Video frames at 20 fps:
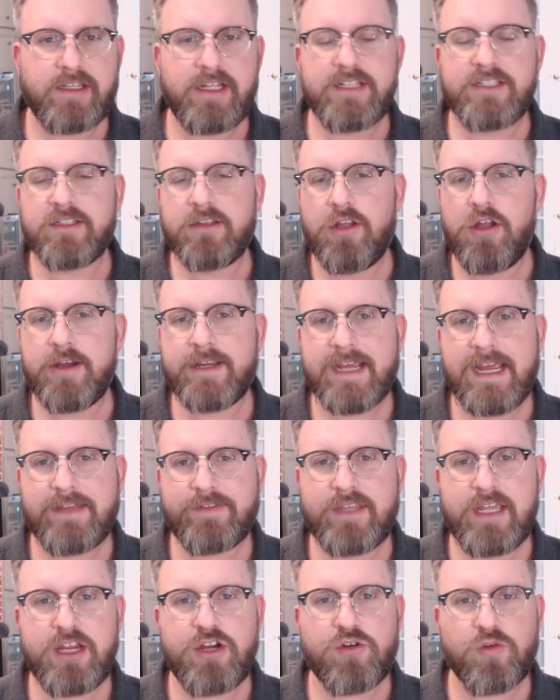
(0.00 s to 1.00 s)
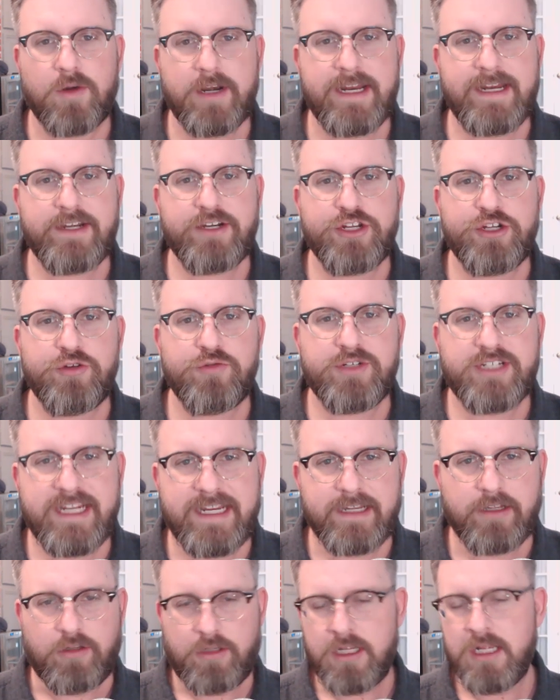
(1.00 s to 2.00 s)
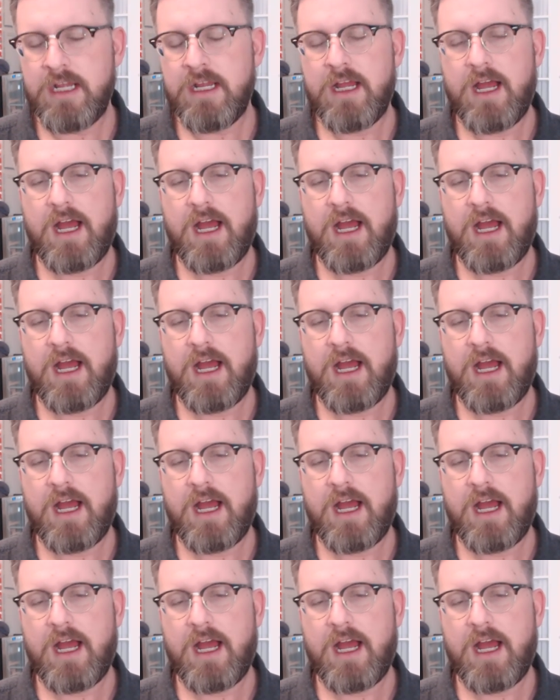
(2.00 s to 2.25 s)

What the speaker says: Let's look at the Green New Deal.